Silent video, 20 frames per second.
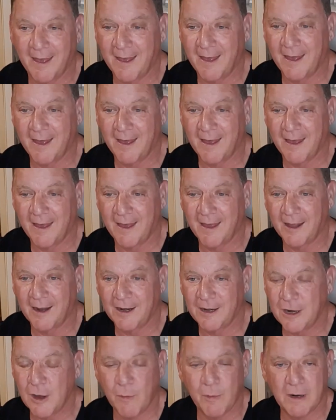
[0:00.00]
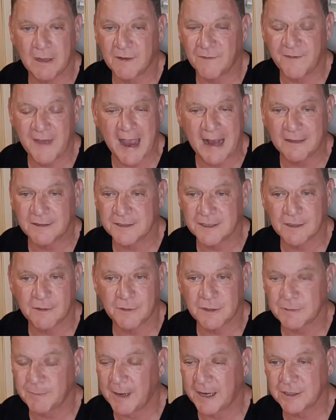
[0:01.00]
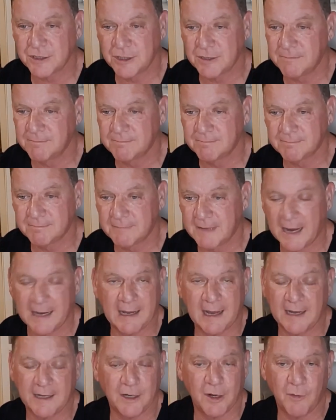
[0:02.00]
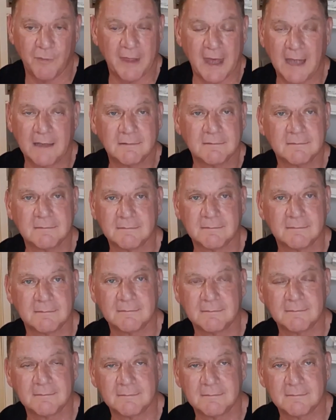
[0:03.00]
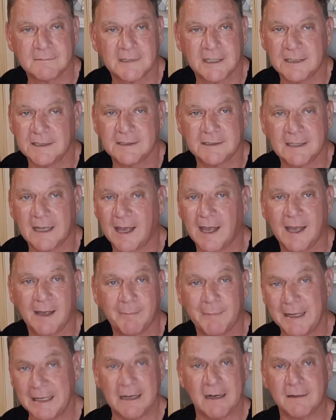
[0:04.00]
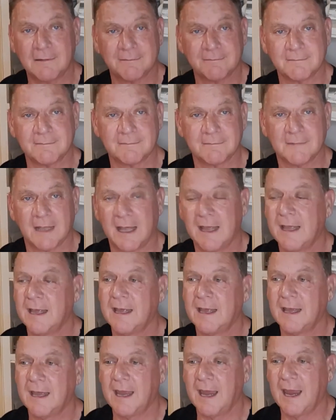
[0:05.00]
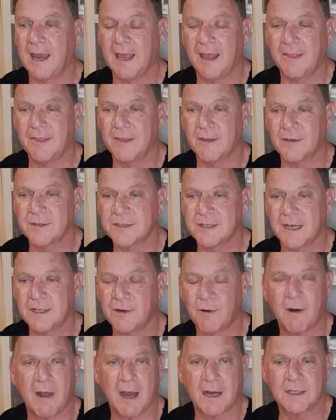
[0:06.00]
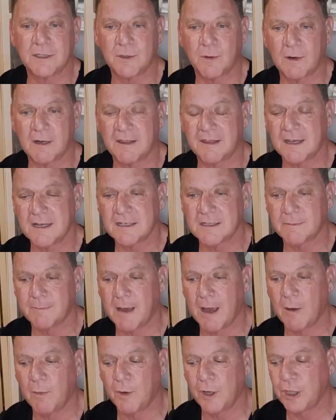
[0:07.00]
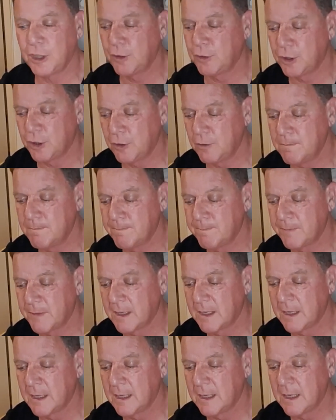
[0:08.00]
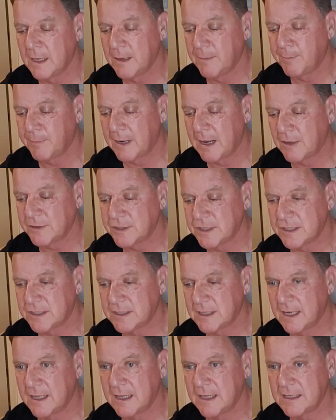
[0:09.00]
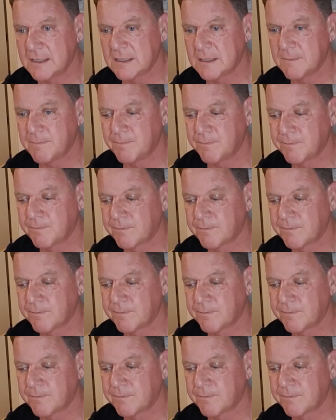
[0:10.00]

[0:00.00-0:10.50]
Uh, no one in the faculty is going to respect you. I, I know that because uh, I've been there. And they'll say derogatory things about what you do. But I'll just say this.